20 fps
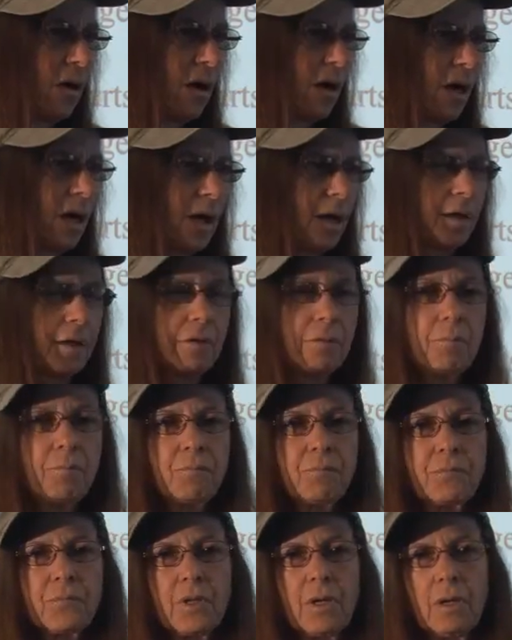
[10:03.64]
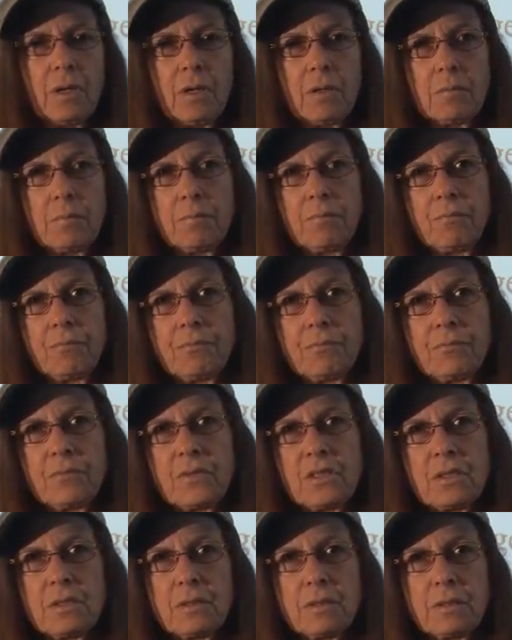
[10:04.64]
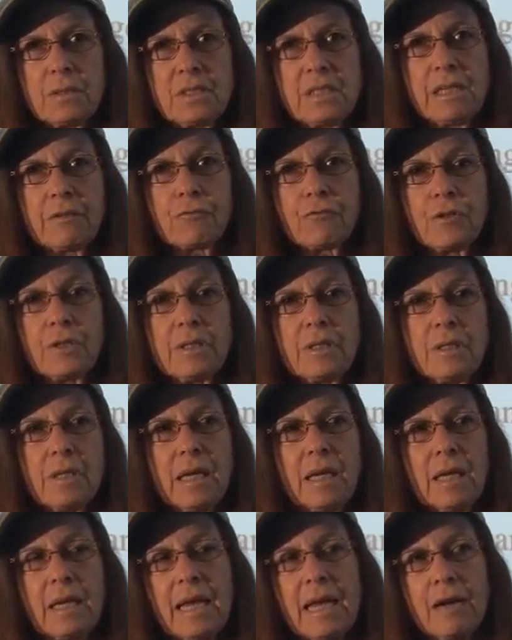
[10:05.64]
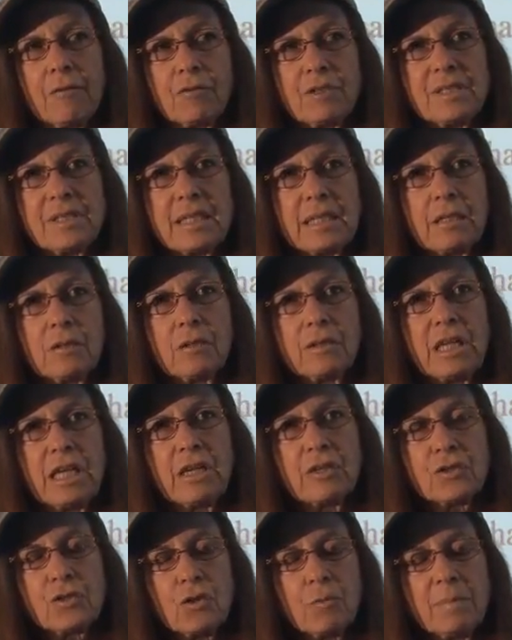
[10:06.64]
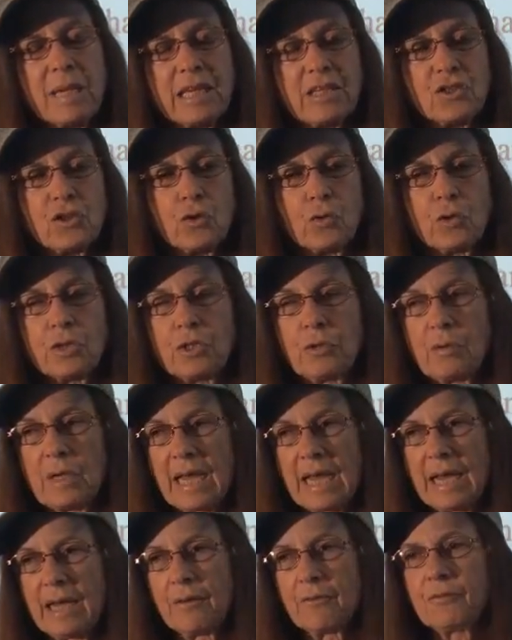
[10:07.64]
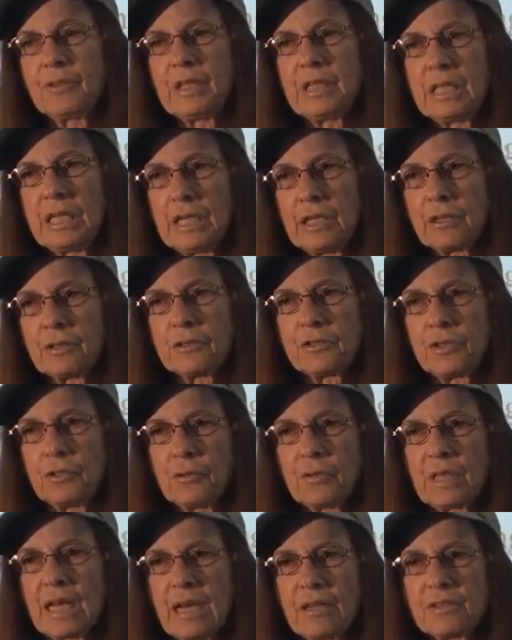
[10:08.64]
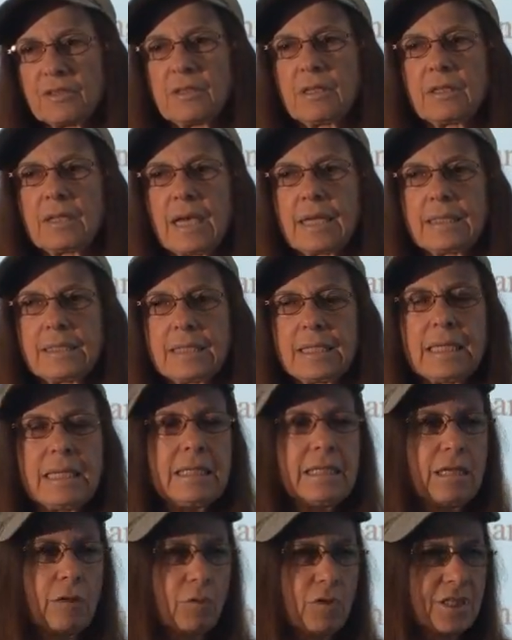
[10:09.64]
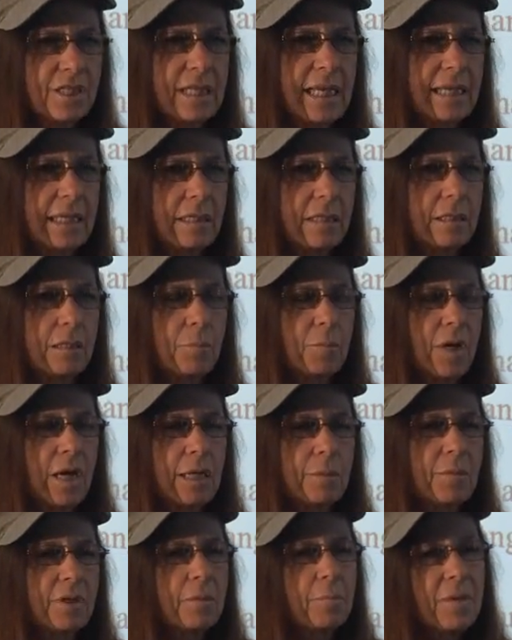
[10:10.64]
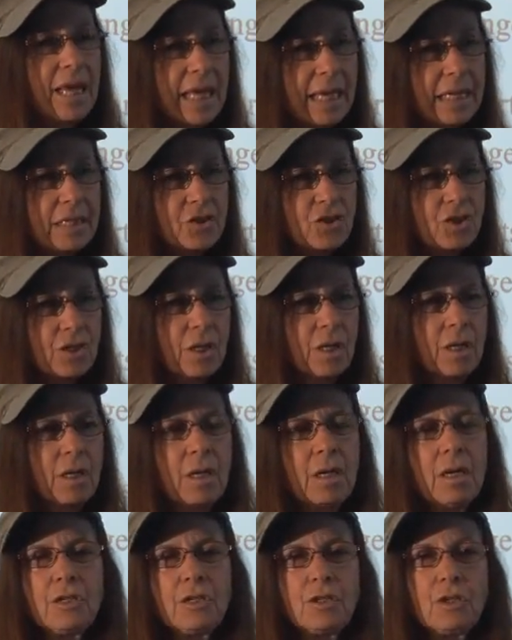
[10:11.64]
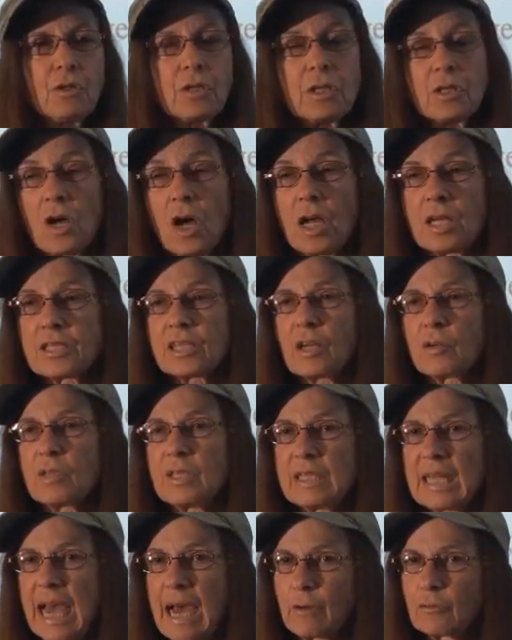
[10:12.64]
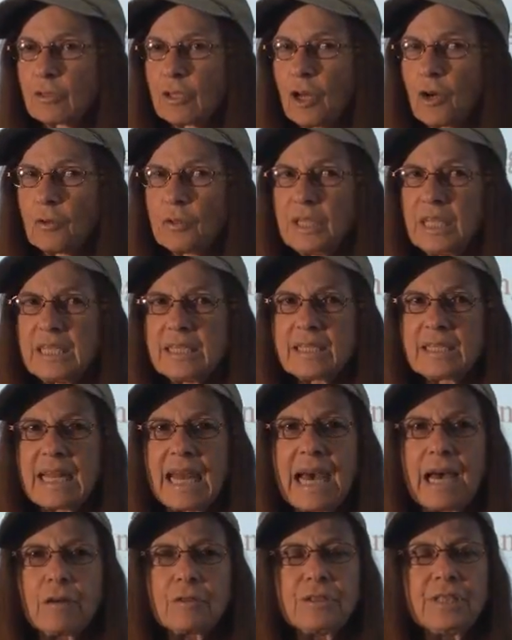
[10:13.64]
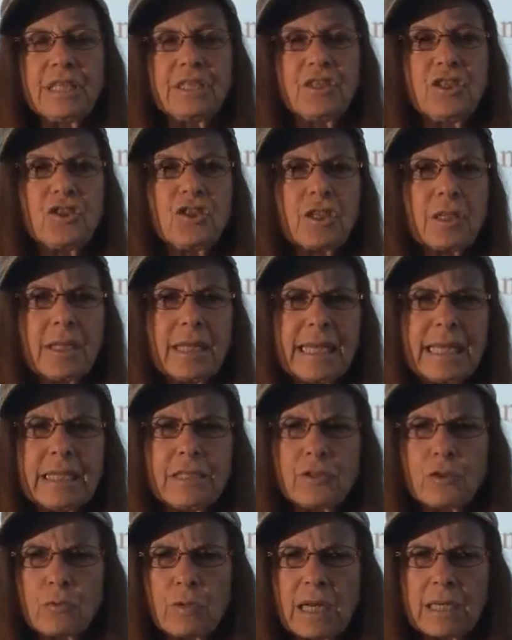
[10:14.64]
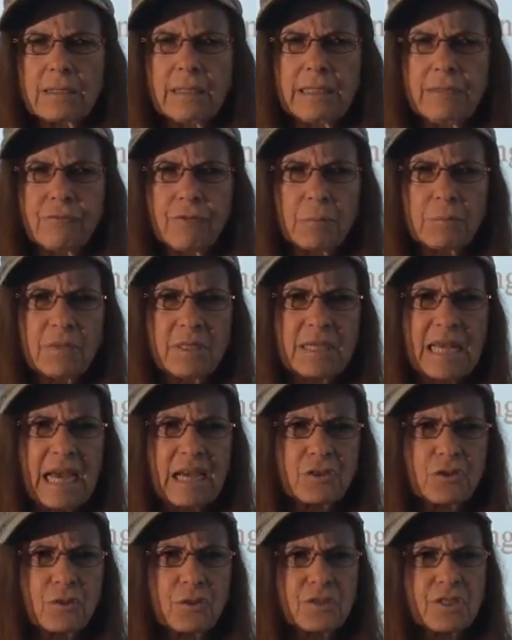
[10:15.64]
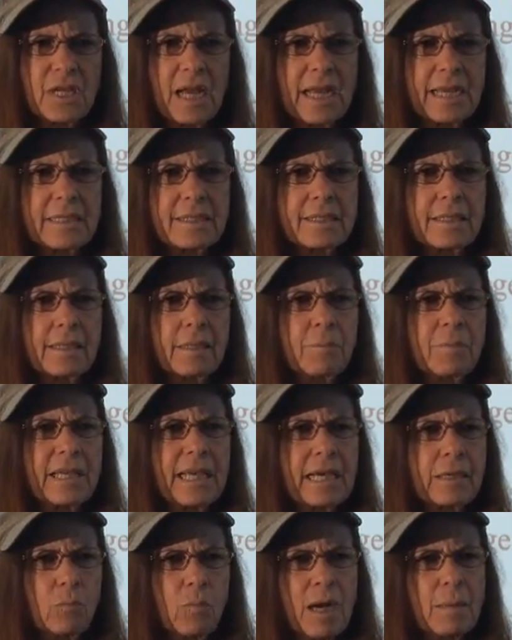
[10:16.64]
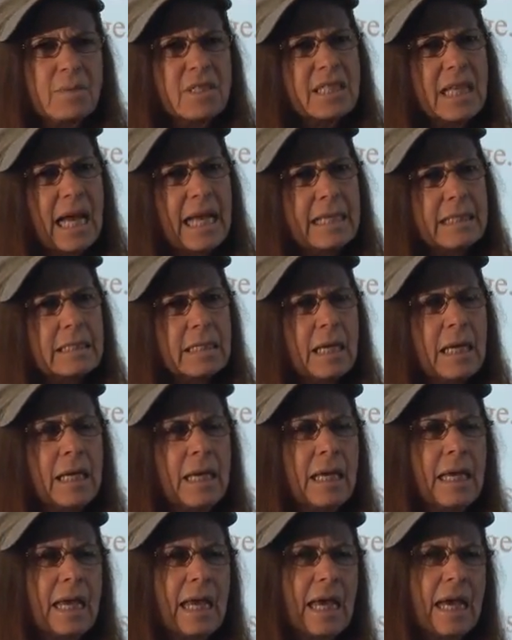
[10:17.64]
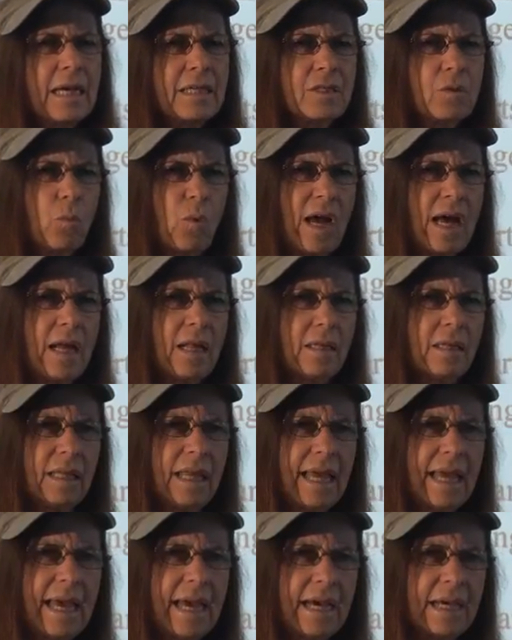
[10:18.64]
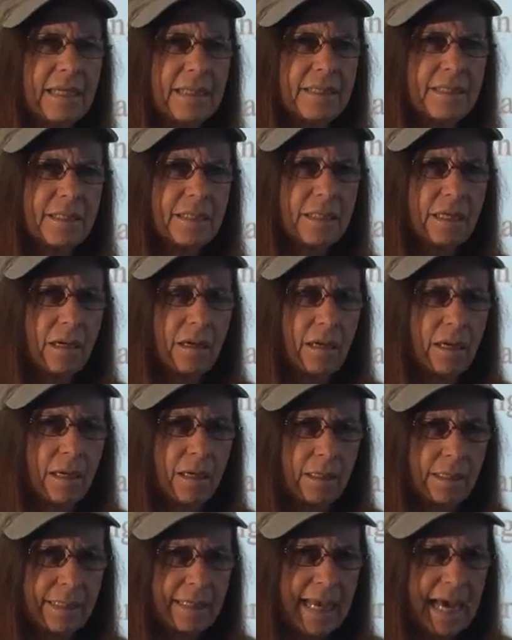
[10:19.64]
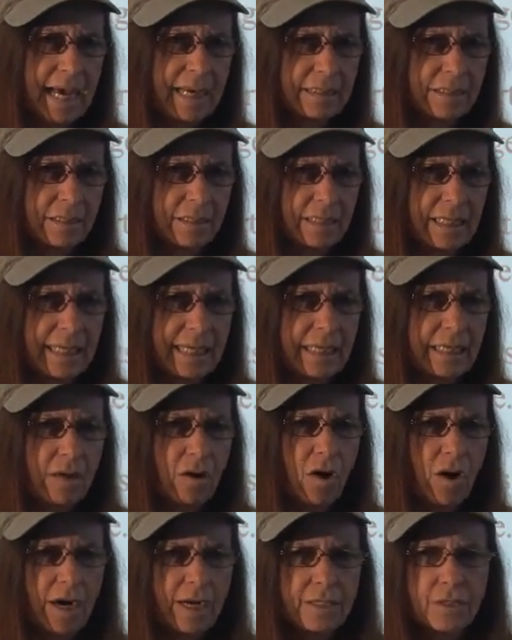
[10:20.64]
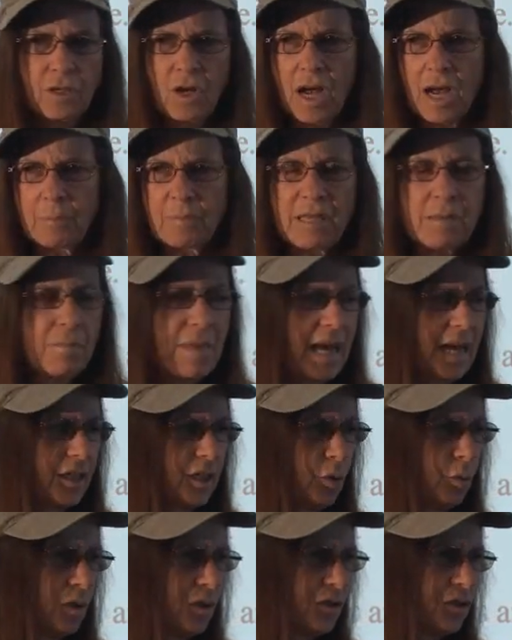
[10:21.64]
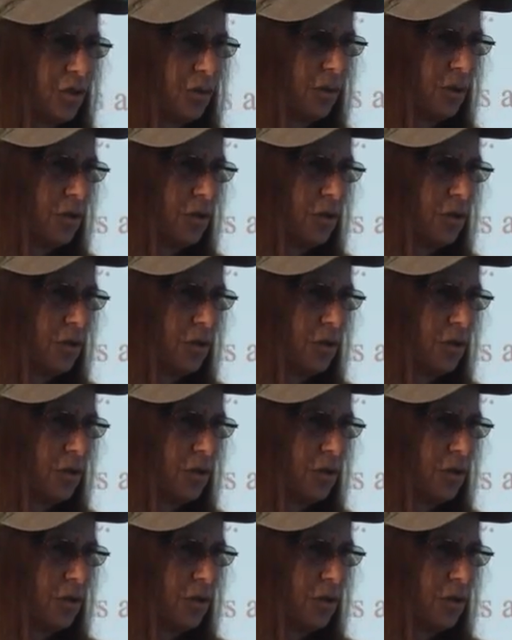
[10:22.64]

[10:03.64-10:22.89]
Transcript: are different every single year, so make sure you have the year 2019. It will say it at the bottom of the page. You can also download these now digitally directly from the National Science Olympiad website, as well as get the hard copy manuals.